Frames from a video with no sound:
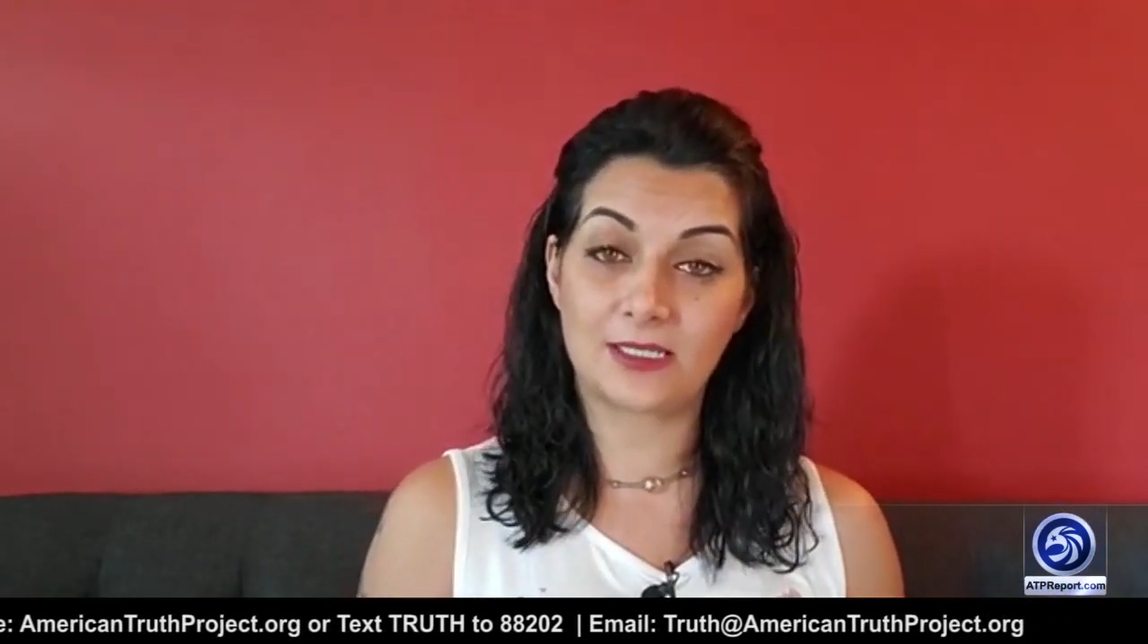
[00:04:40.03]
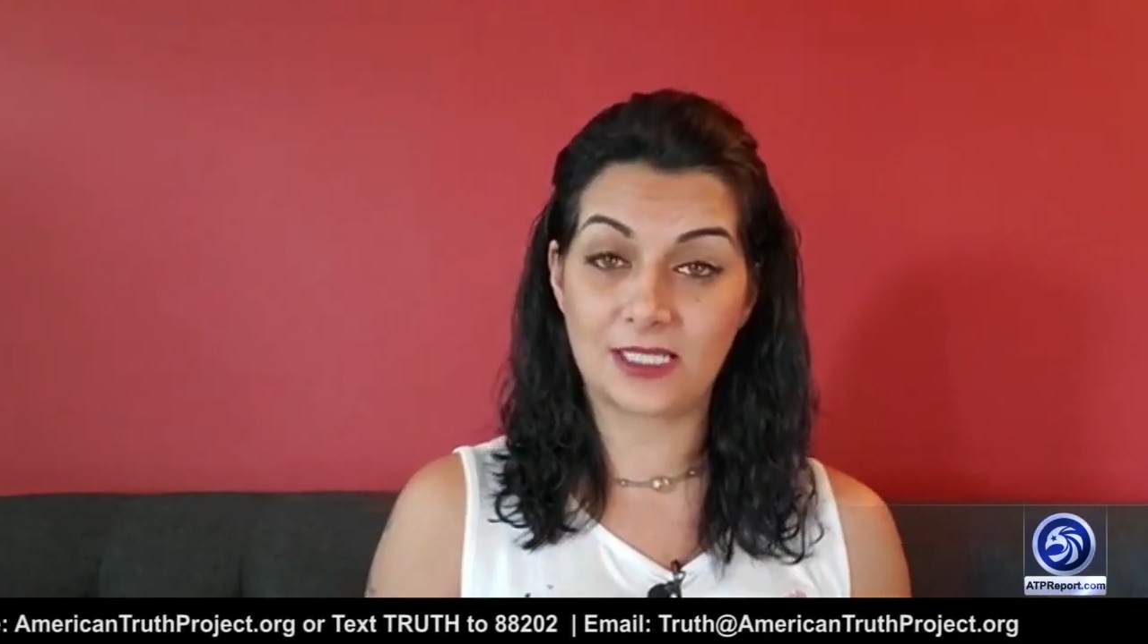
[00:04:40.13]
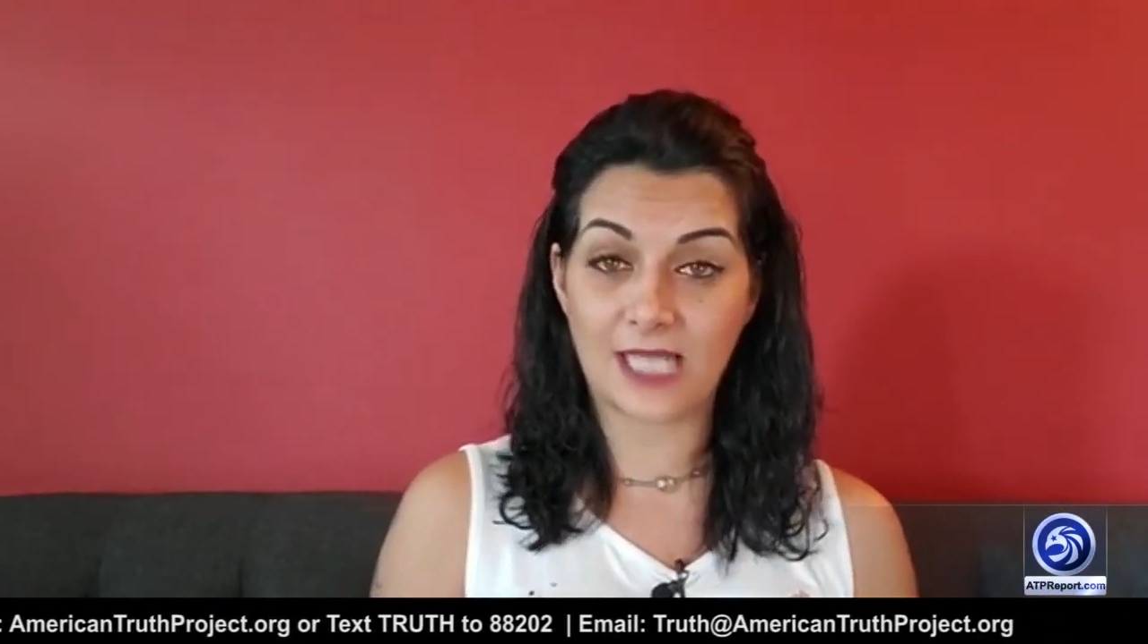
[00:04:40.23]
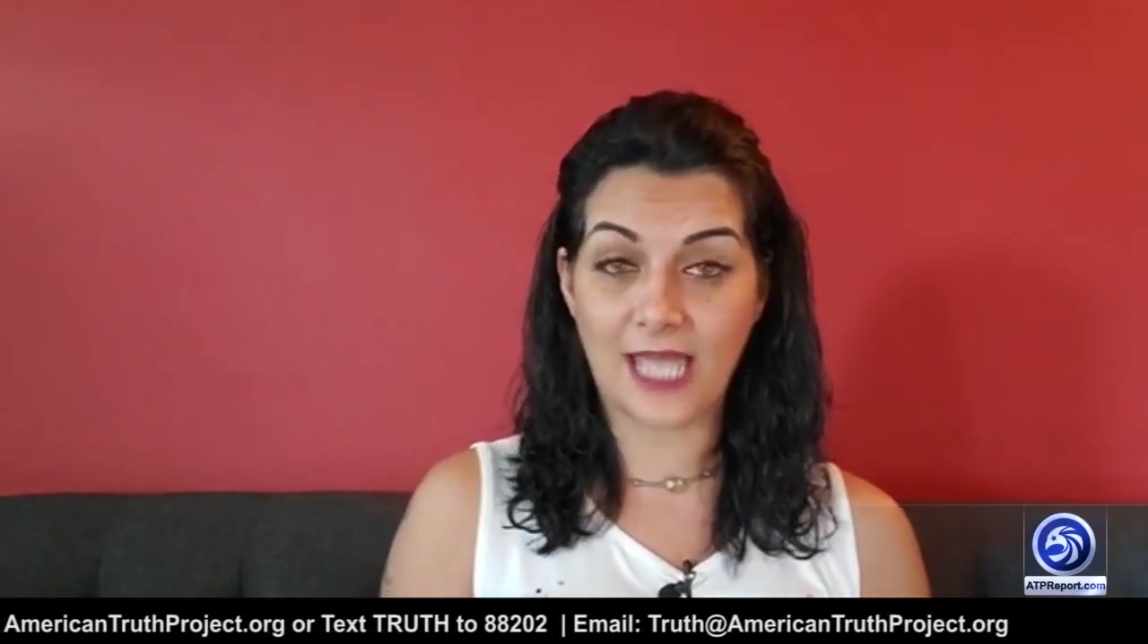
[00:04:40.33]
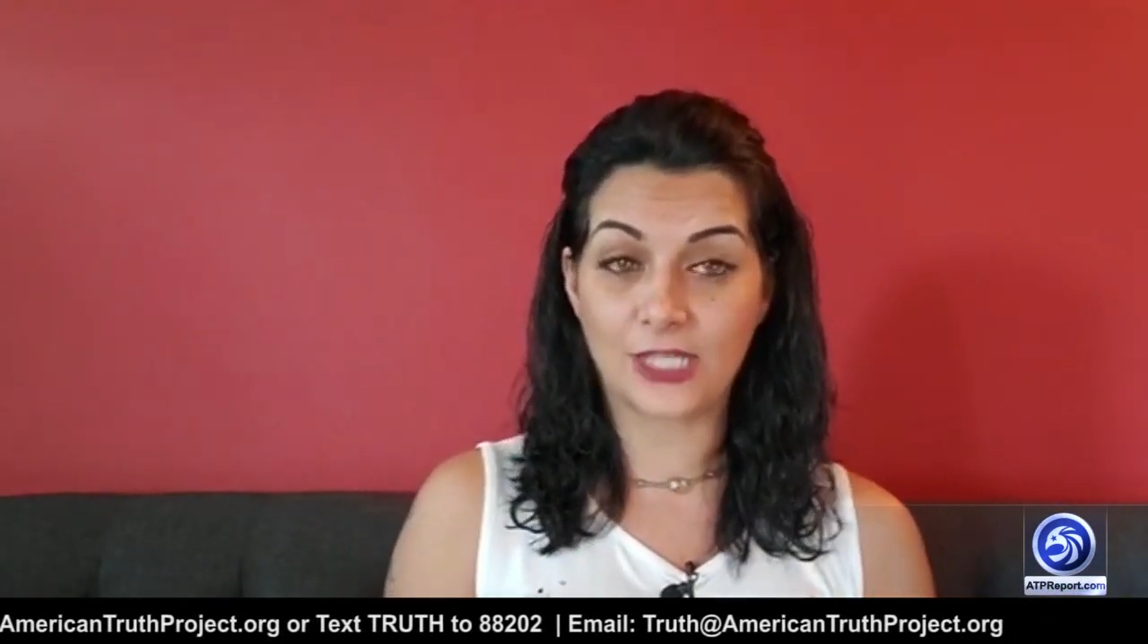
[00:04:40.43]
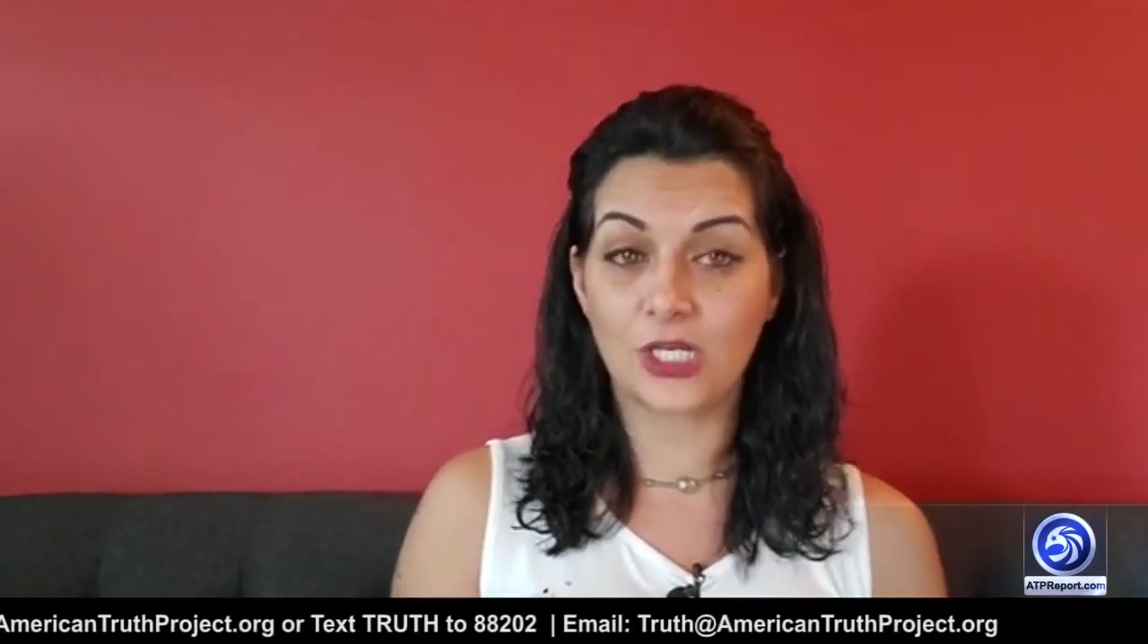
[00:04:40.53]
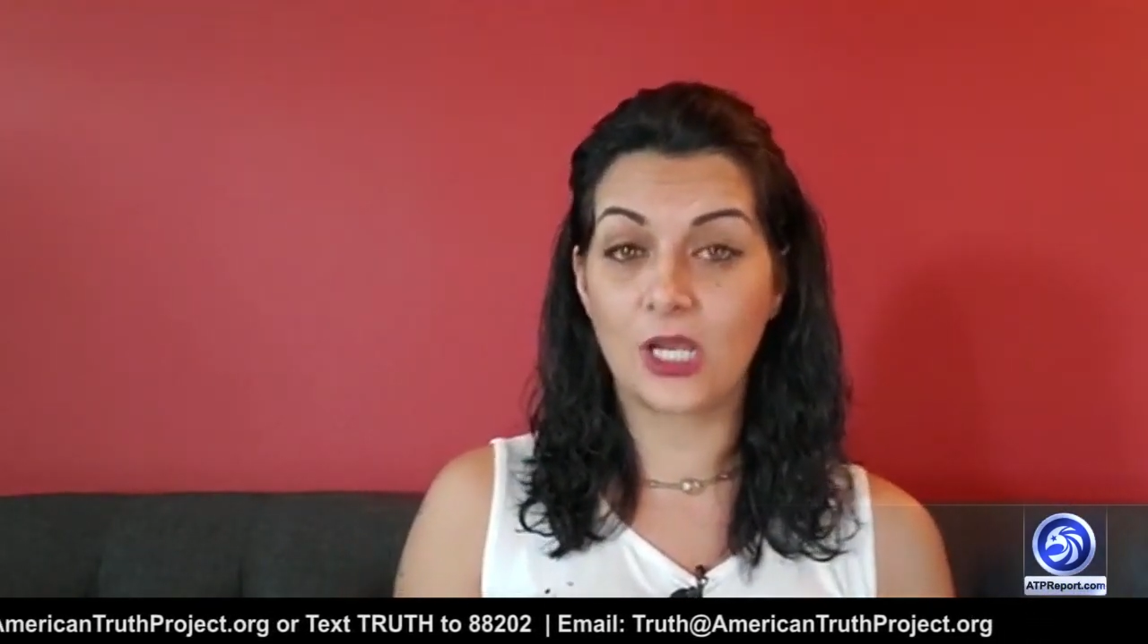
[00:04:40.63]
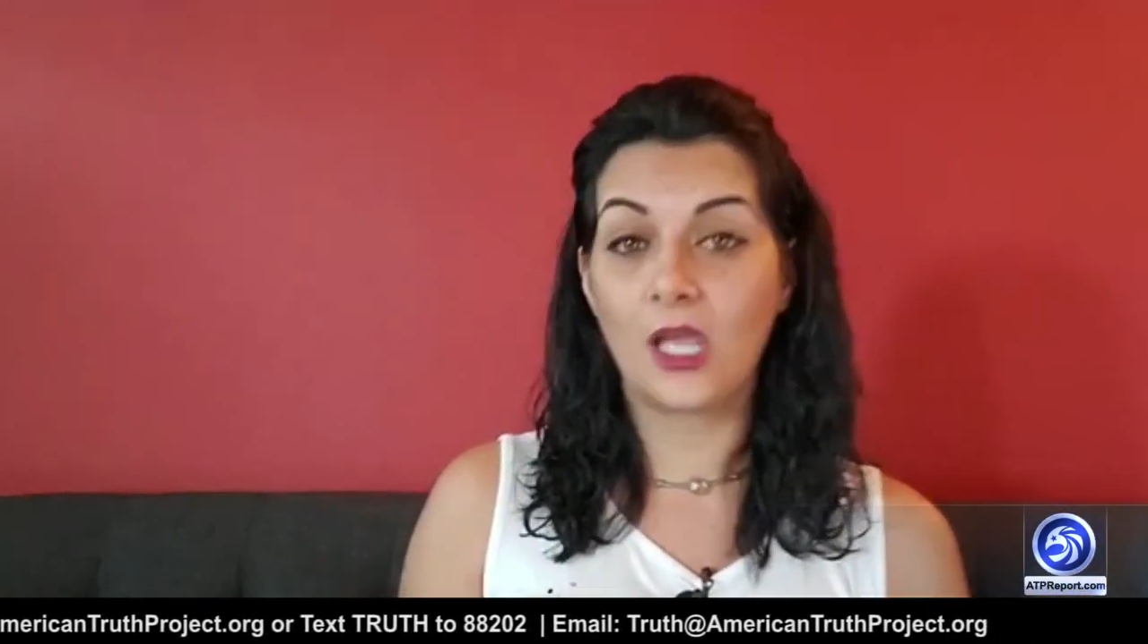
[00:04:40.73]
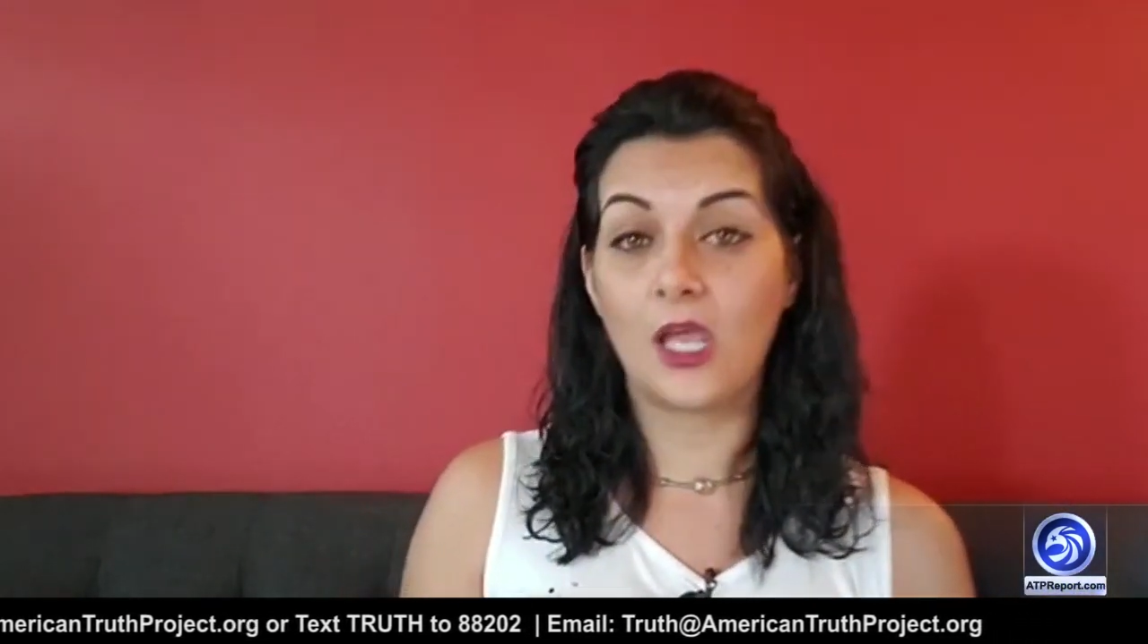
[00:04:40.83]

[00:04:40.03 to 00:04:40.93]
slash